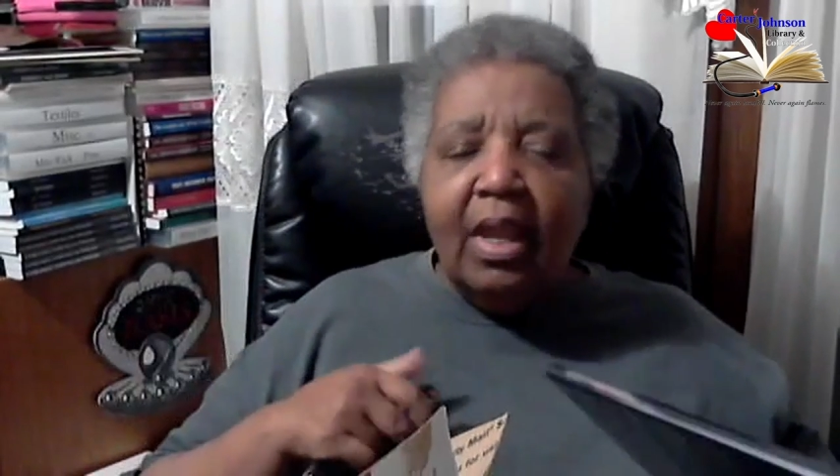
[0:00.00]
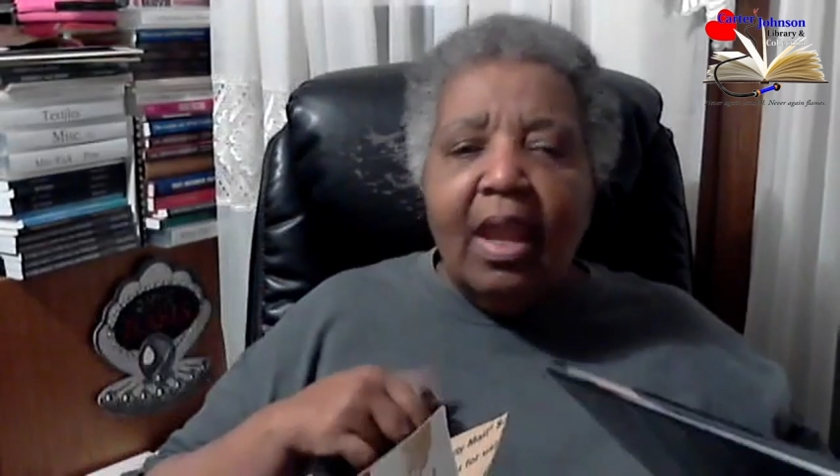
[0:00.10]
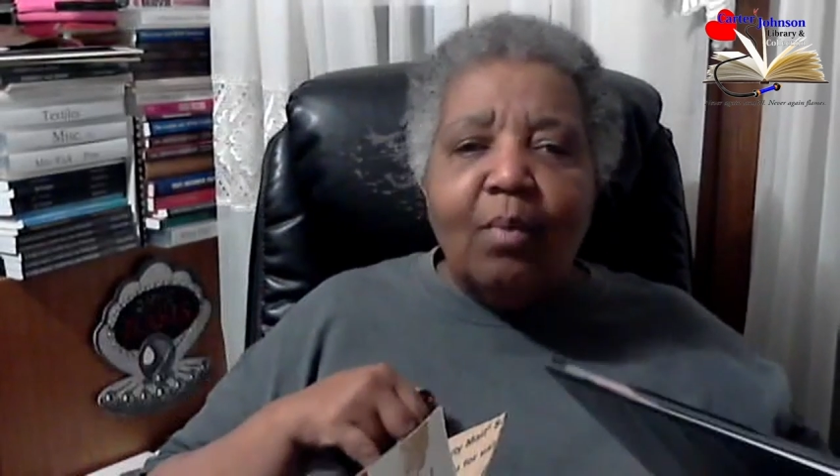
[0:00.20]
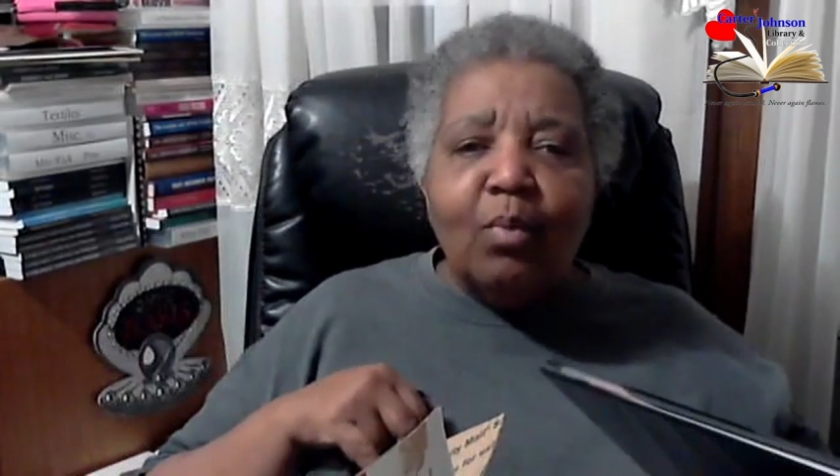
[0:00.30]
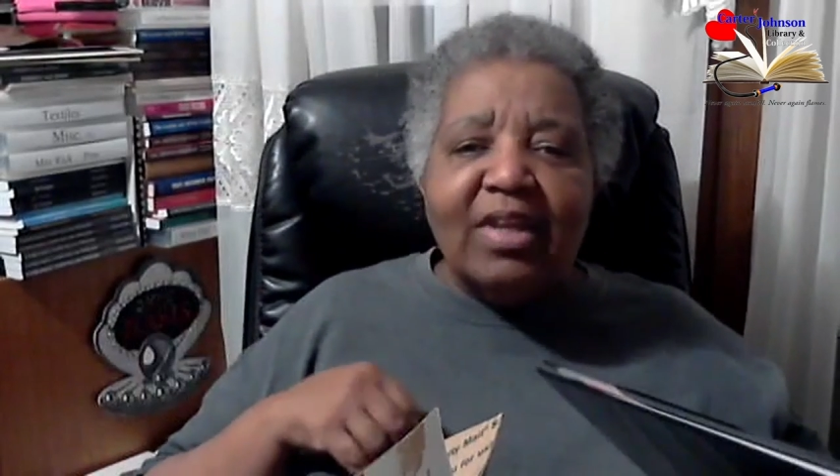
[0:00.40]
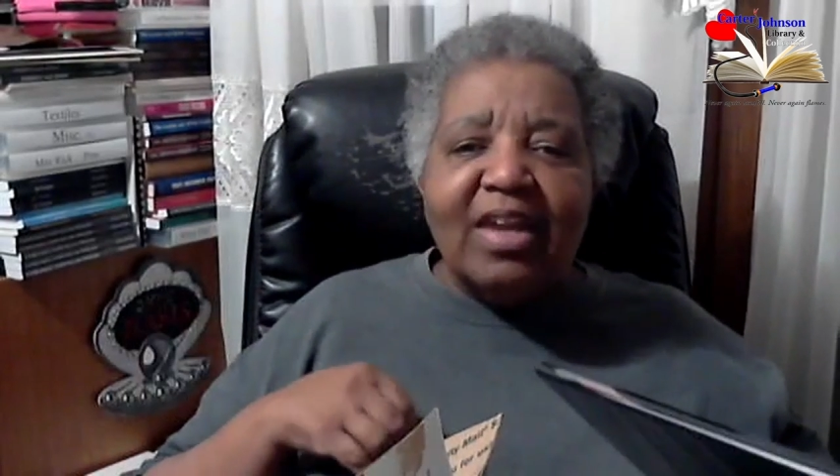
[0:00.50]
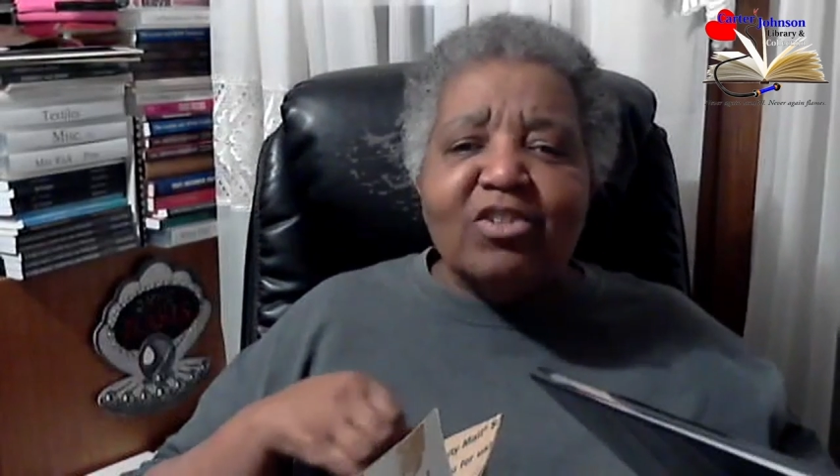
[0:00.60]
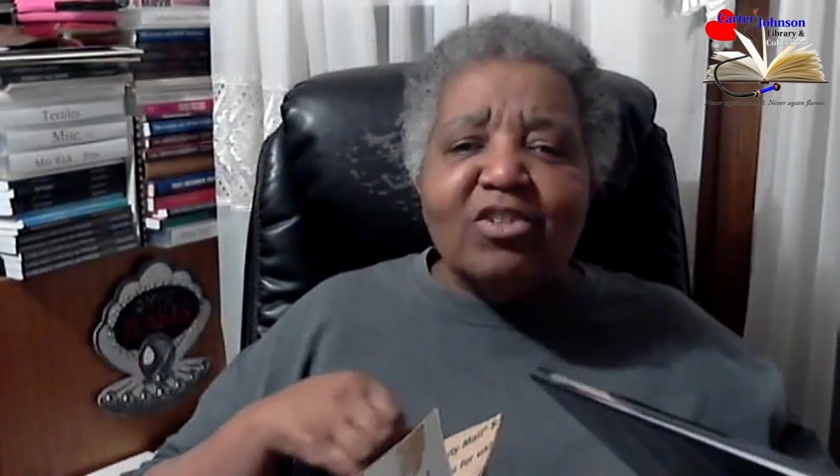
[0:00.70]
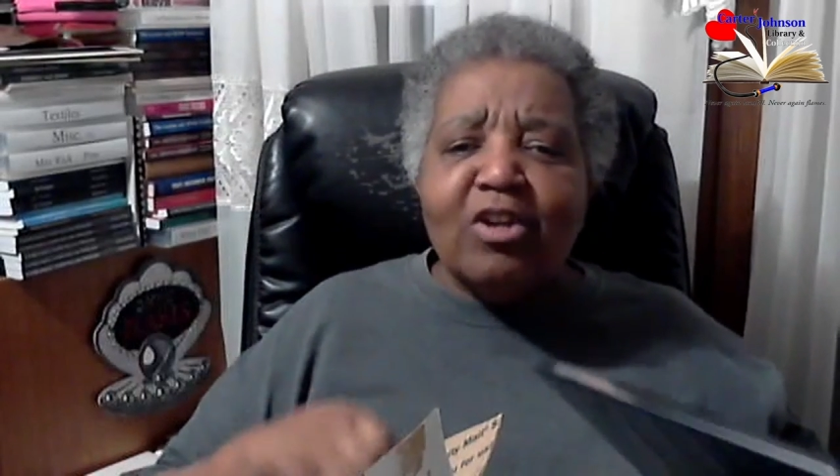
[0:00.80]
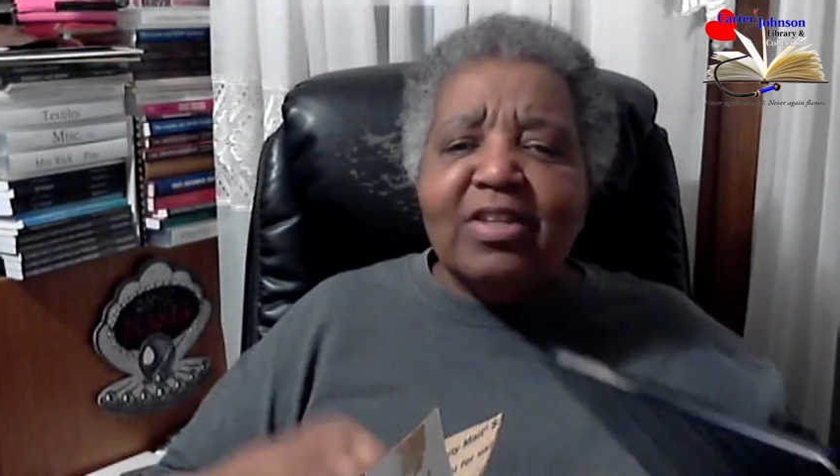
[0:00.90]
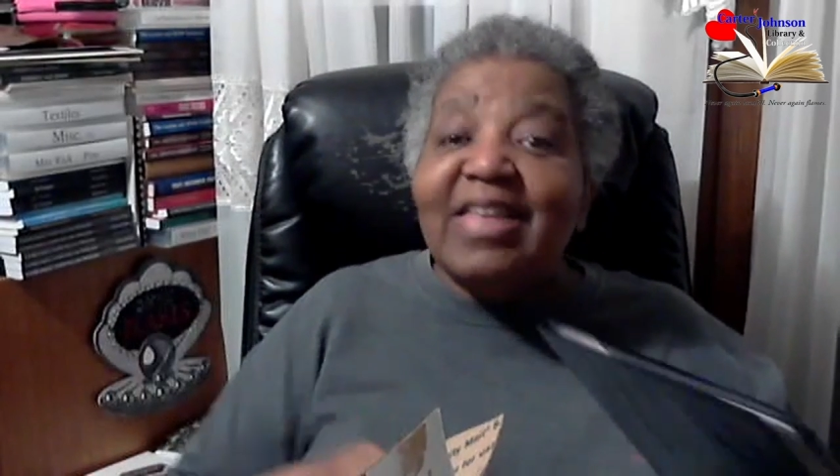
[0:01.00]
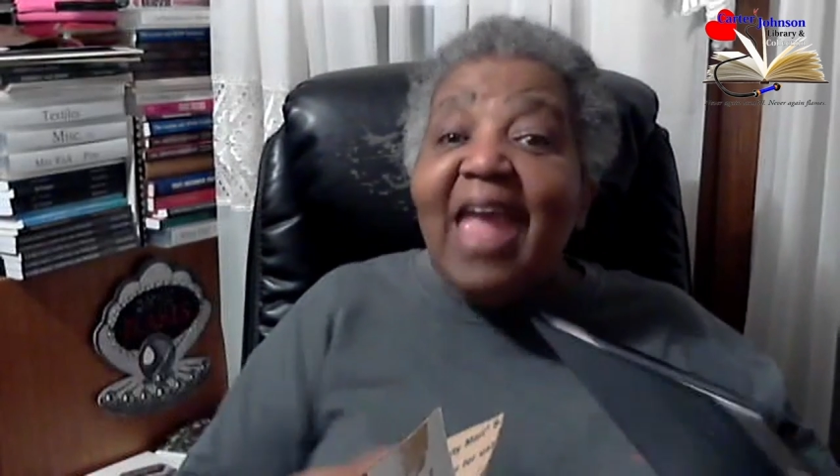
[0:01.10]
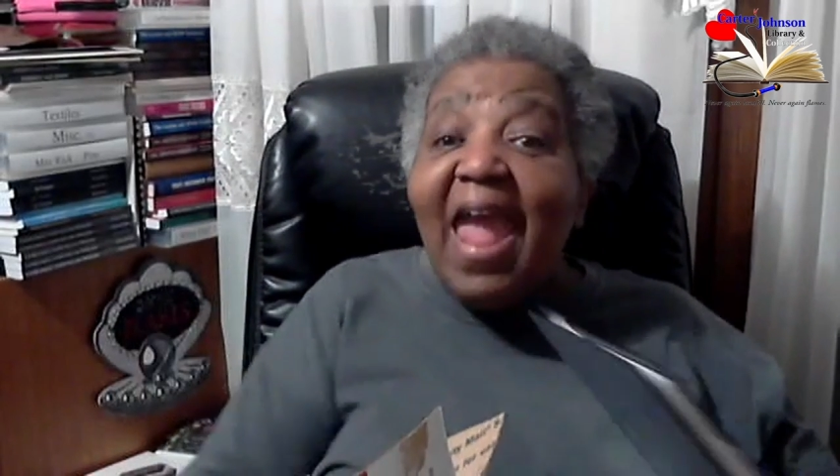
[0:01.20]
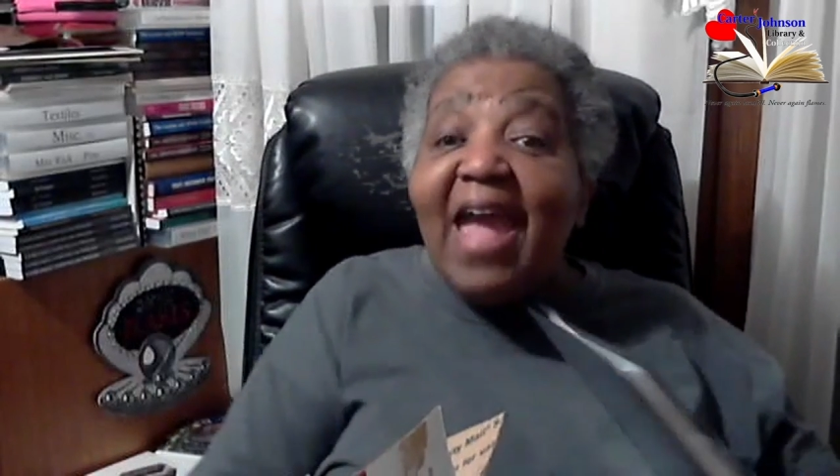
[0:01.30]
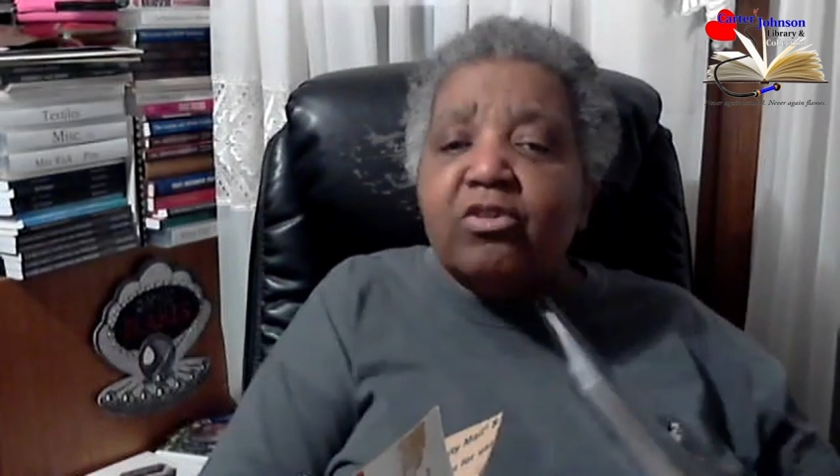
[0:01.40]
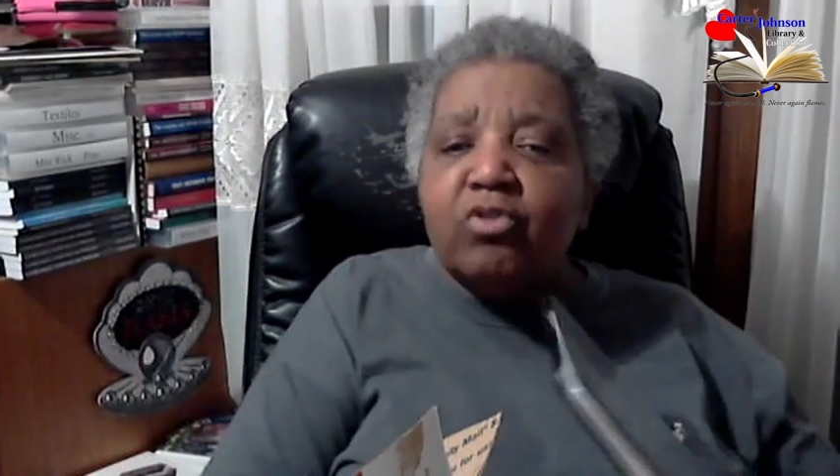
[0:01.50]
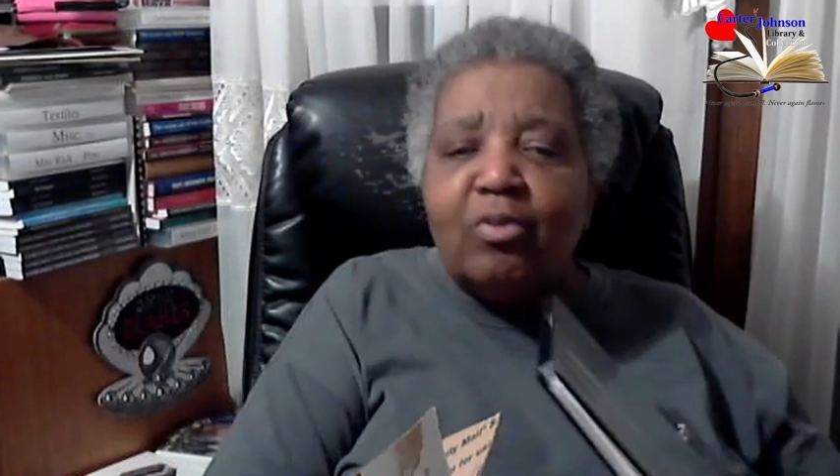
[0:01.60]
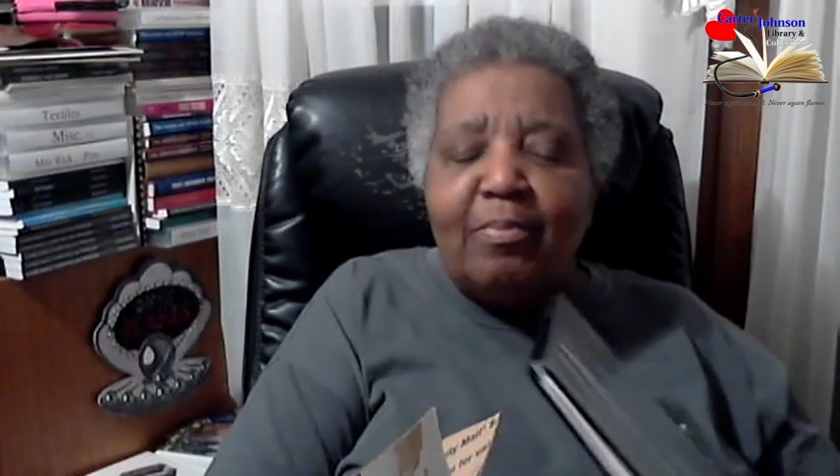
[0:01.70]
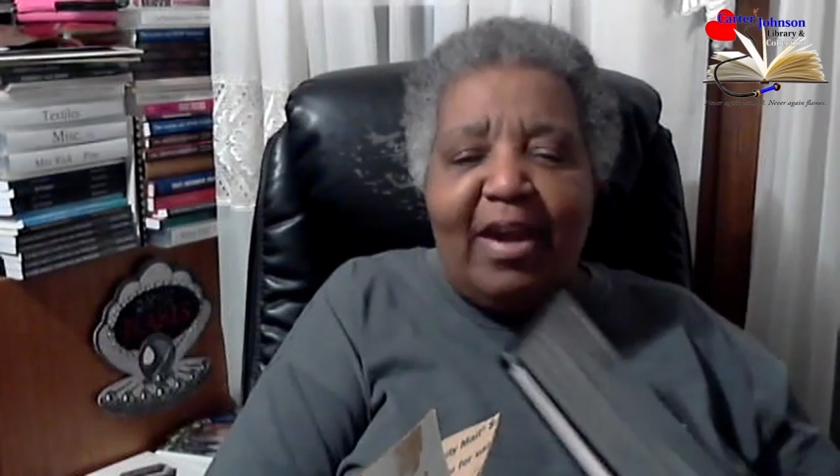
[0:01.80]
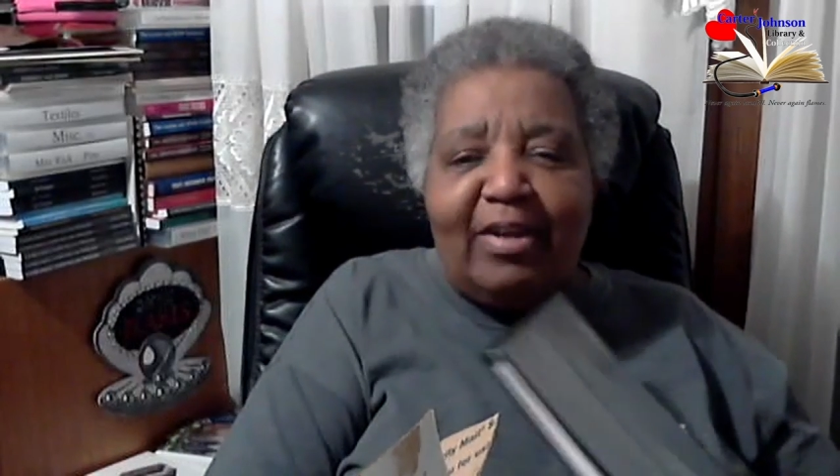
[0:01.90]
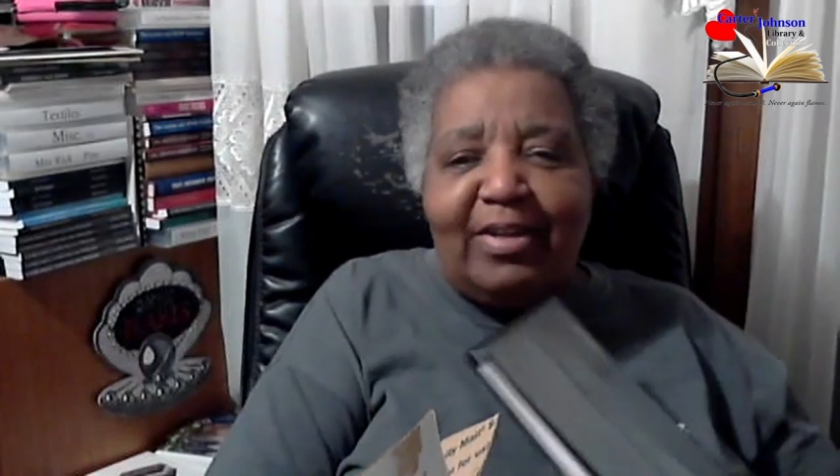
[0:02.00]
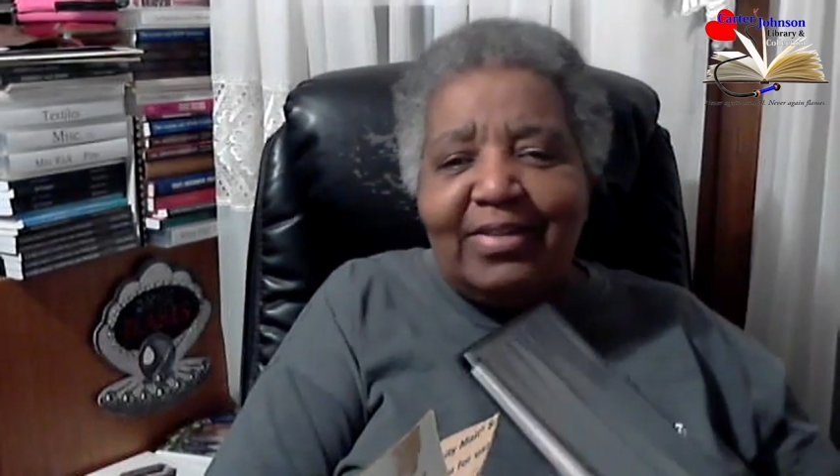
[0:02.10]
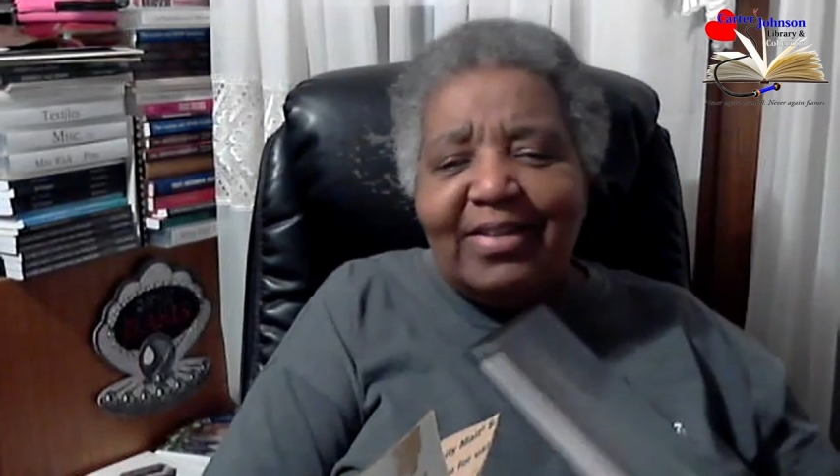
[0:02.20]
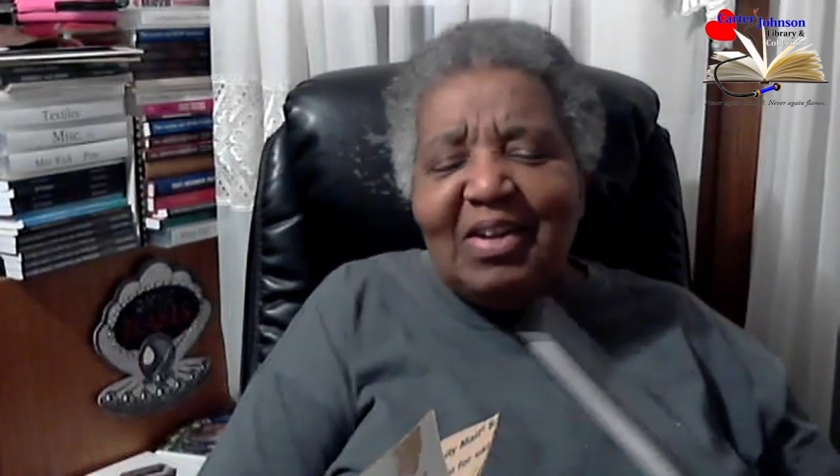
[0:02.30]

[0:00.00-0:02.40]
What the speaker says: And when I started to ask her about it,